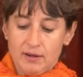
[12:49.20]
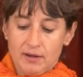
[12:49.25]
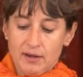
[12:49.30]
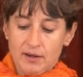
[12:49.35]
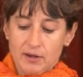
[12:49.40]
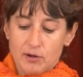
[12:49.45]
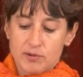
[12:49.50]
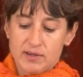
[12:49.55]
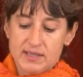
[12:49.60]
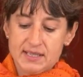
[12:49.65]

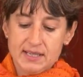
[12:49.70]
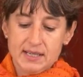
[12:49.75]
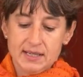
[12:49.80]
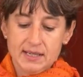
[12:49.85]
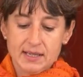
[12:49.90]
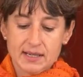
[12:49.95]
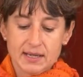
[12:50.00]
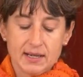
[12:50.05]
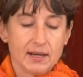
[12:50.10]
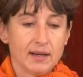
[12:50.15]

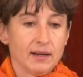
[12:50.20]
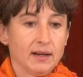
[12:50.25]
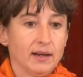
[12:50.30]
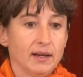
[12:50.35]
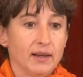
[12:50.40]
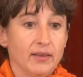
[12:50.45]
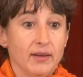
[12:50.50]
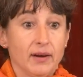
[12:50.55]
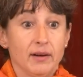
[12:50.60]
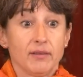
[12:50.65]
critique
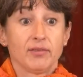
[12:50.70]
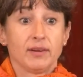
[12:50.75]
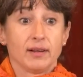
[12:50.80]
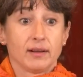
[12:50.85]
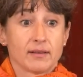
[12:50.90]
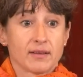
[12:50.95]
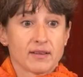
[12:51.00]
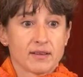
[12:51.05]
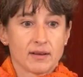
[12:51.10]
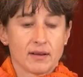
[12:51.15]
in their
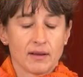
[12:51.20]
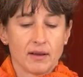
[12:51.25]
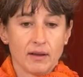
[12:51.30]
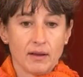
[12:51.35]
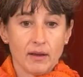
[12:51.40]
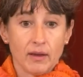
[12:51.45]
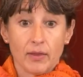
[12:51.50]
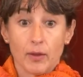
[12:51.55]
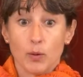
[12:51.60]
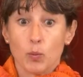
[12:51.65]
fields
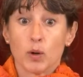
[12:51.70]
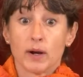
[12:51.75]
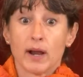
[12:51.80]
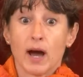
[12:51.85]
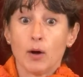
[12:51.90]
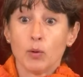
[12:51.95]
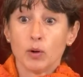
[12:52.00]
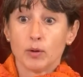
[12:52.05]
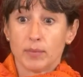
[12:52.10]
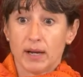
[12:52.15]
than what I
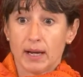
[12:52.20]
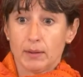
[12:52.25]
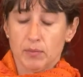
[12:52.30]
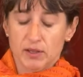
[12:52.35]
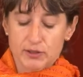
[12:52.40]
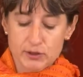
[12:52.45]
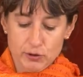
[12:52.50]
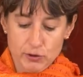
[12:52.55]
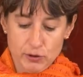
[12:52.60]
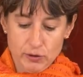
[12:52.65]
would be able
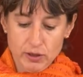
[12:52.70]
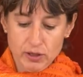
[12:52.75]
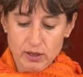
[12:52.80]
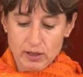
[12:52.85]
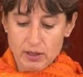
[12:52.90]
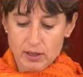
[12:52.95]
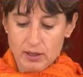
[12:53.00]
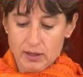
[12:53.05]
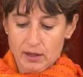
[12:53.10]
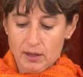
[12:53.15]
to do,
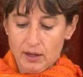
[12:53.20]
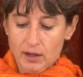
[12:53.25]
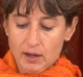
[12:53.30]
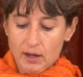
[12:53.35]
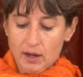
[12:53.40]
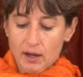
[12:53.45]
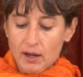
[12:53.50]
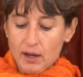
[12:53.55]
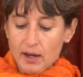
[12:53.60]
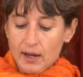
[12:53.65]

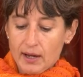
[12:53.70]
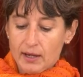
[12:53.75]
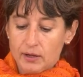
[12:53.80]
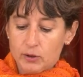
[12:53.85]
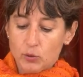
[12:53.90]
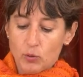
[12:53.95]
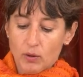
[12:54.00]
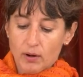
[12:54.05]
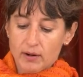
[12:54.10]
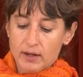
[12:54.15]
and
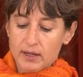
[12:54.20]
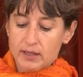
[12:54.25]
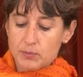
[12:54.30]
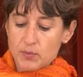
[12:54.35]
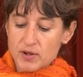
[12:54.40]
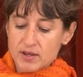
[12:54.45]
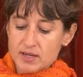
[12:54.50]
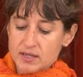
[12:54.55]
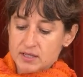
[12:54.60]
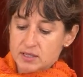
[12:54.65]
who are in
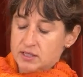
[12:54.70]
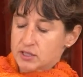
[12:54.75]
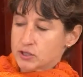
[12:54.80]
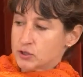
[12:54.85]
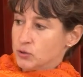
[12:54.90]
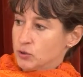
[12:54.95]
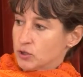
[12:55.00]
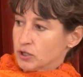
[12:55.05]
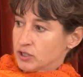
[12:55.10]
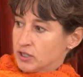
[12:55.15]
positions
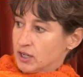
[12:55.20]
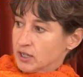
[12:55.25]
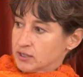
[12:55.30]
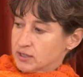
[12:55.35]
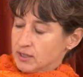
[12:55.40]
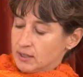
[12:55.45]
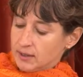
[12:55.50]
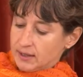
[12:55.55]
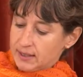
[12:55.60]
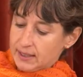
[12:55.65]
to conduct
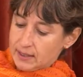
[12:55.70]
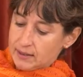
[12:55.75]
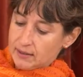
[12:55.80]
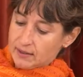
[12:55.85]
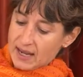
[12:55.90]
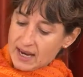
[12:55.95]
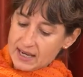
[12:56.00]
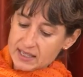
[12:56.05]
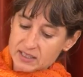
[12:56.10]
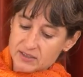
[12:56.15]
legal
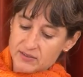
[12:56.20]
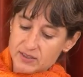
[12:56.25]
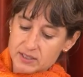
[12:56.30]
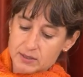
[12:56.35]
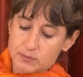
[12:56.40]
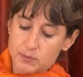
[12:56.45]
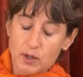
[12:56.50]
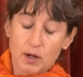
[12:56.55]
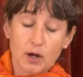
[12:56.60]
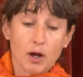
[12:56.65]

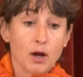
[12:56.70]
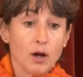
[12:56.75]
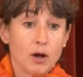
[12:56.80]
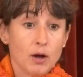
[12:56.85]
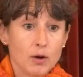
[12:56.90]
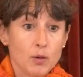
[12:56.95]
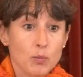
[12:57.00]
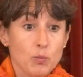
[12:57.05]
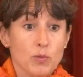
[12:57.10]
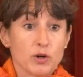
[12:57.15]
activism
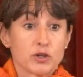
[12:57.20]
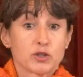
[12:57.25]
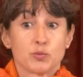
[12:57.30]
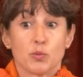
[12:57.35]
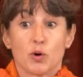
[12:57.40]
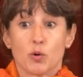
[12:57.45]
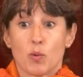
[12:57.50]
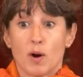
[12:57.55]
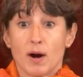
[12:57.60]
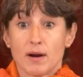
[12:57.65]
much
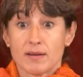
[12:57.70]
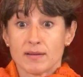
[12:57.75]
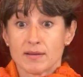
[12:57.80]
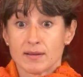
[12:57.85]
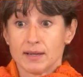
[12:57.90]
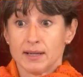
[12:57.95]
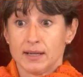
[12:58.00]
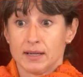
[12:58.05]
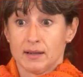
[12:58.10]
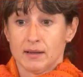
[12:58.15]
more
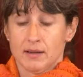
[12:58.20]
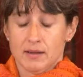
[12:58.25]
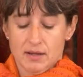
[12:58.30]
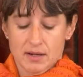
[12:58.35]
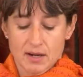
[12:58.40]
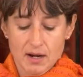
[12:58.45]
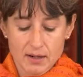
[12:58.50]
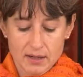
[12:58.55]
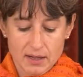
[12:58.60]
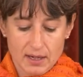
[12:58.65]
wisely than
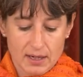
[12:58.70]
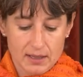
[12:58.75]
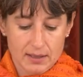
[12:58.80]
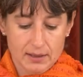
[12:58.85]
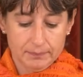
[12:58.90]
I can.